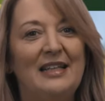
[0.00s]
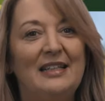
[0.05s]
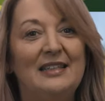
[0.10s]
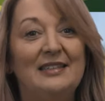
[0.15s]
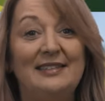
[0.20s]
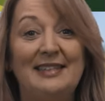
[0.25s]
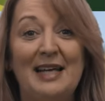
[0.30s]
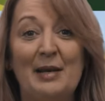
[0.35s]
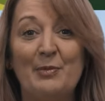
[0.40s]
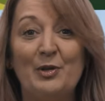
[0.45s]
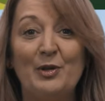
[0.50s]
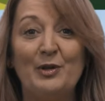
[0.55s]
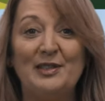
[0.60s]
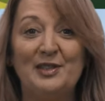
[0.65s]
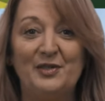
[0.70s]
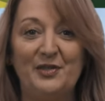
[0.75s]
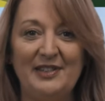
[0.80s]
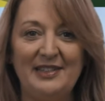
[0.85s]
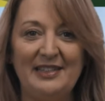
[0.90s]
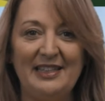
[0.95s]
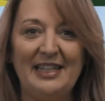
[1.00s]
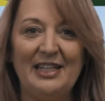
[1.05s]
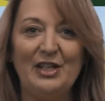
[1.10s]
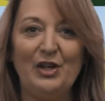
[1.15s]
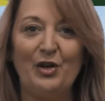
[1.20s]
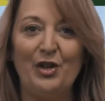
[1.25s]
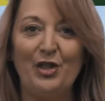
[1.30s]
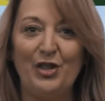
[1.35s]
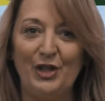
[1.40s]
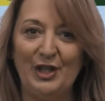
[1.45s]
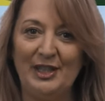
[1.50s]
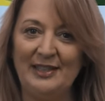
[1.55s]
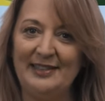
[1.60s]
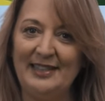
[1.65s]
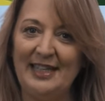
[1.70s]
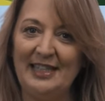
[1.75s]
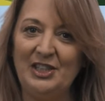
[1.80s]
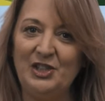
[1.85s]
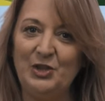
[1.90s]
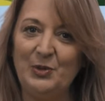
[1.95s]
Samuel is visiting on
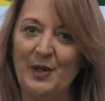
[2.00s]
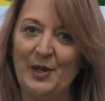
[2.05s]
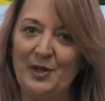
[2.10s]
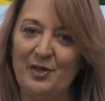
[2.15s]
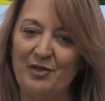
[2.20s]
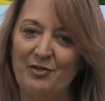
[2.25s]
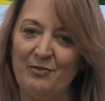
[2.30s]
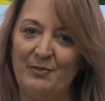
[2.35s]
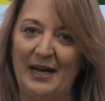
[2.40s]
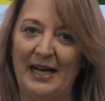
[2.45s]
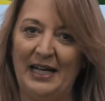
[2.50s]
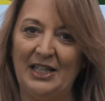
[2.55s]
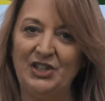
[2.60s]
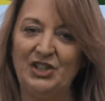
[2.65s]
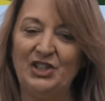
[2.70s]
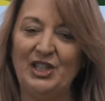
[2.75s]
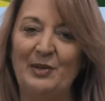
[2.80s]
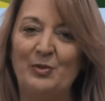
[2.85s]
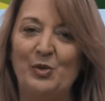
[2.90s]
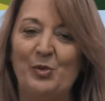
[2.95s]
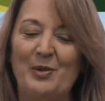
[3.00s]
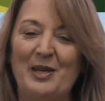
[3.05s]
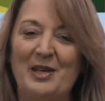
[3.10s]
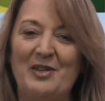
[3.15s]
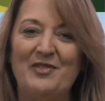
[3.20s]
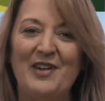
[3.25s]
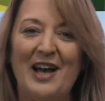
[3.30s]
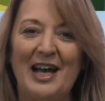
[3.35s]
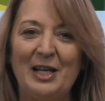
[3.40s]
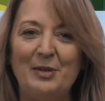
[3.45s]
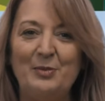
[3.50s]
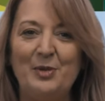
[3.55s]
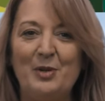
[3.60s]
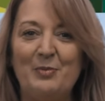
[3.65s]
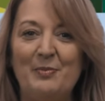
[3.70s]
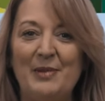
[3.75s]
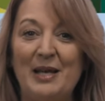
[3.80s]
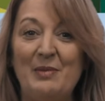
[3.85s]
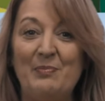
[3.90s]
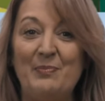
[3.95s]
Thursday the 12th of March and will be available to
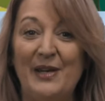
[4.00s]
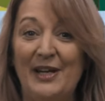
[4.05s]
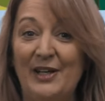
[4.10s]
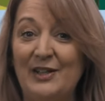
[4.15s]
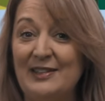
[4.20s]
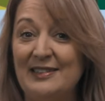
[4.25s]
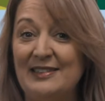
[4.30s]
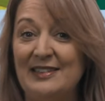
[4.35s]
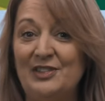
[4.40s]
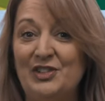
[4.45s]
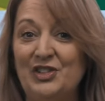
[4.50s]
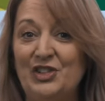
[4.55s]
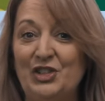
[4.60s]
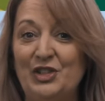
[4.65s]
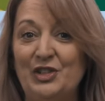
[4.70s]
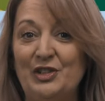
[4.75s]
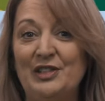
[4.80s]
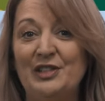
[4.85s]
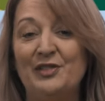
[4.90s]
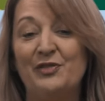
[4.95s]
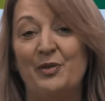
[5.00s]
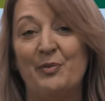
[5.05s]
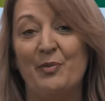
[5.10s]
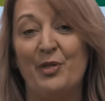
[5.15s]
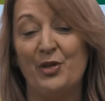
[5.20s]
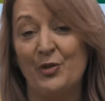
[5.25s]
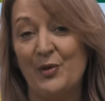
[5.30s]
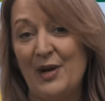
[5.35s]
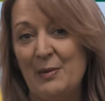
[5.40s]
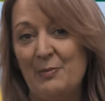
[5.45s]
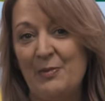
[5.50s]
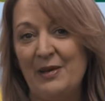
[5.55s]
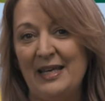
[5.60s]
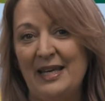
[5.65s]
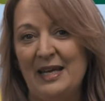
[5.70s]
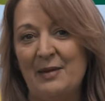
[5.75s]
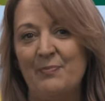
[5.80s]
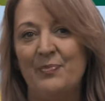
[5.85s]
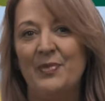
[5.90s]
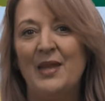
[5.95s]
meet parents and students from 3
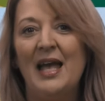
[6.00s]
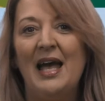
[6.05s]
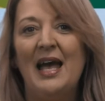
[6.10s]
p.m.